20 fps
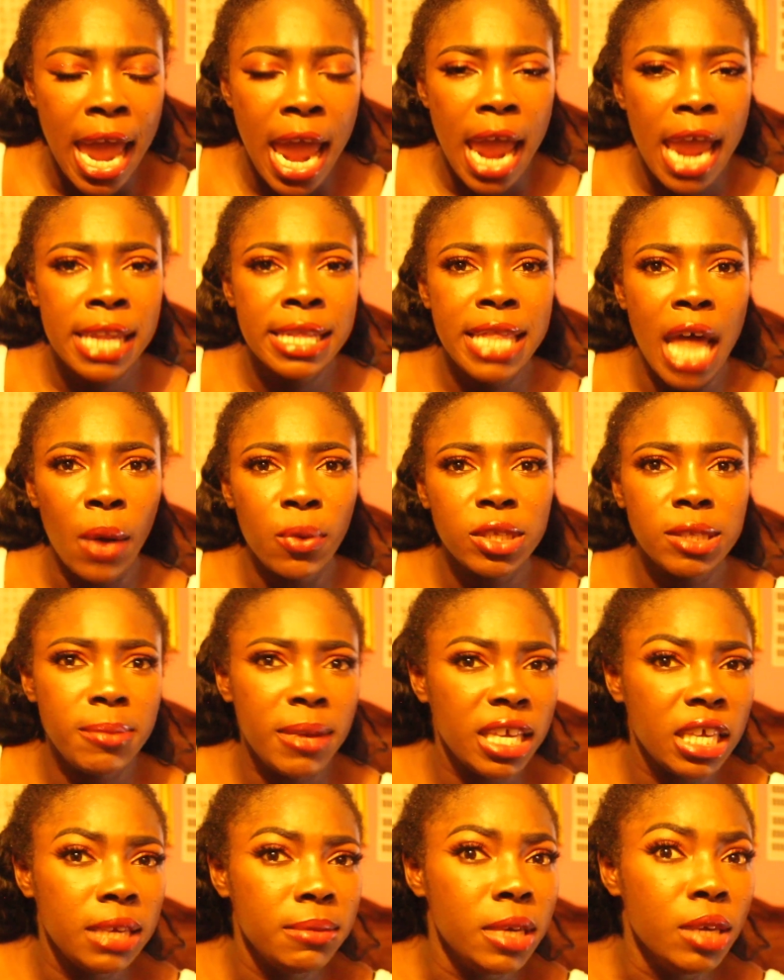And that was
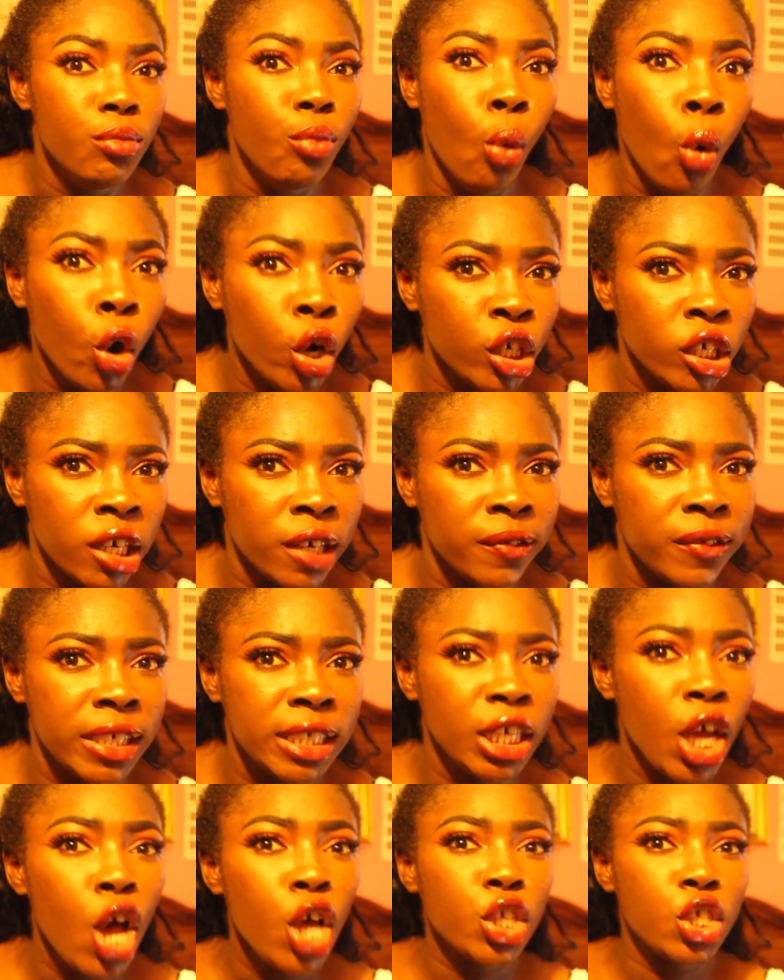making me more
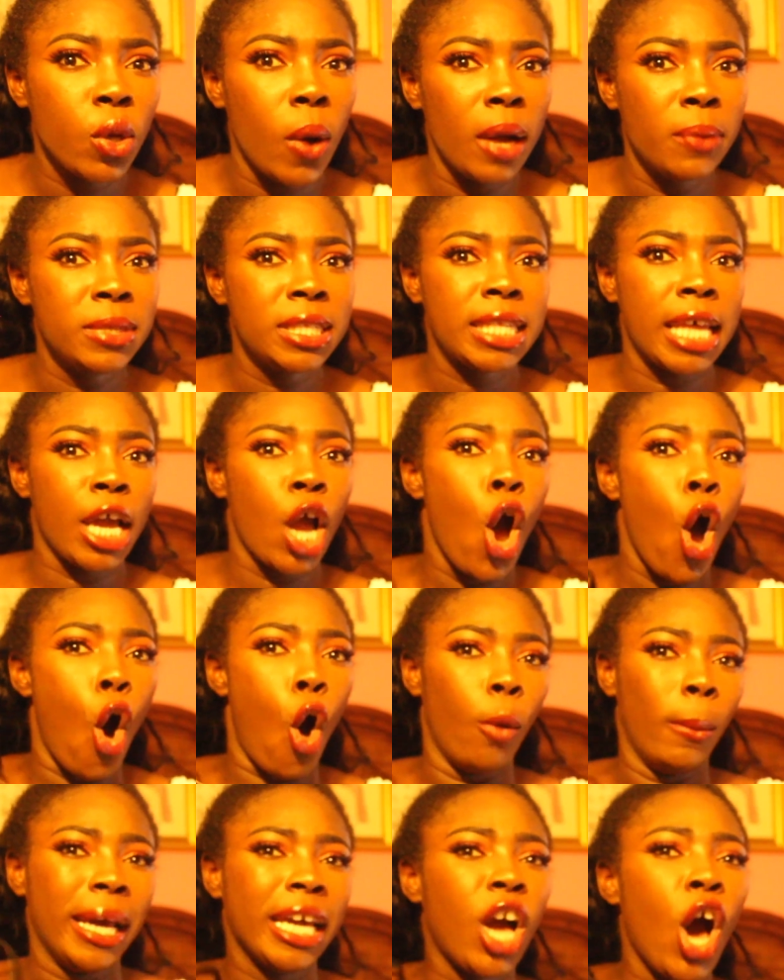nervous. So I was like,
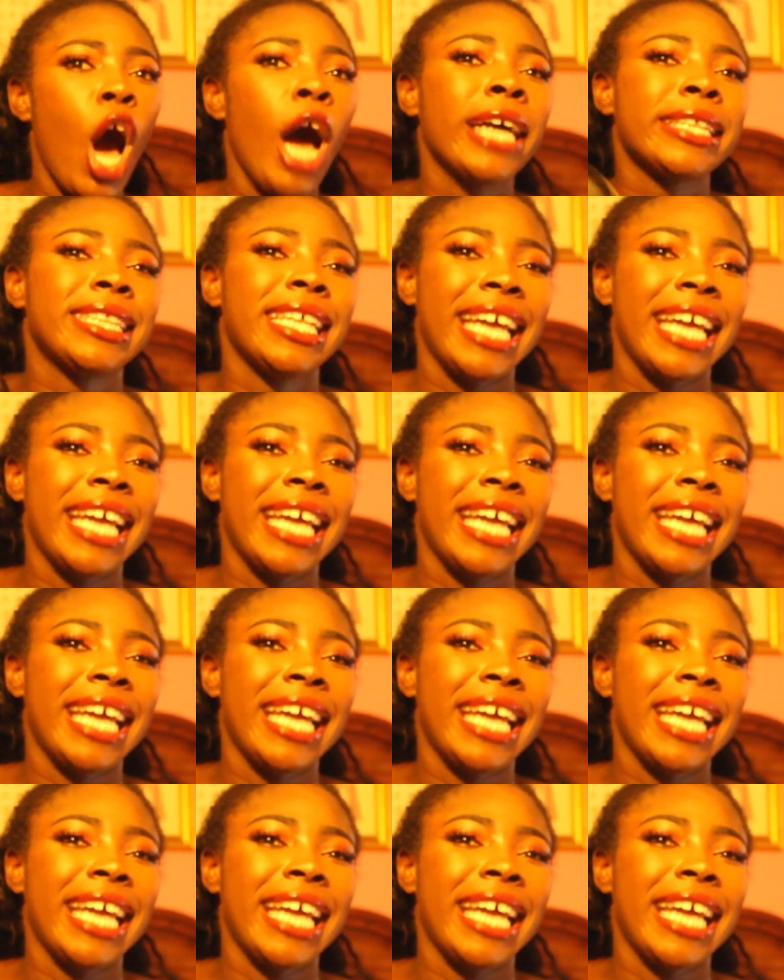oh my god,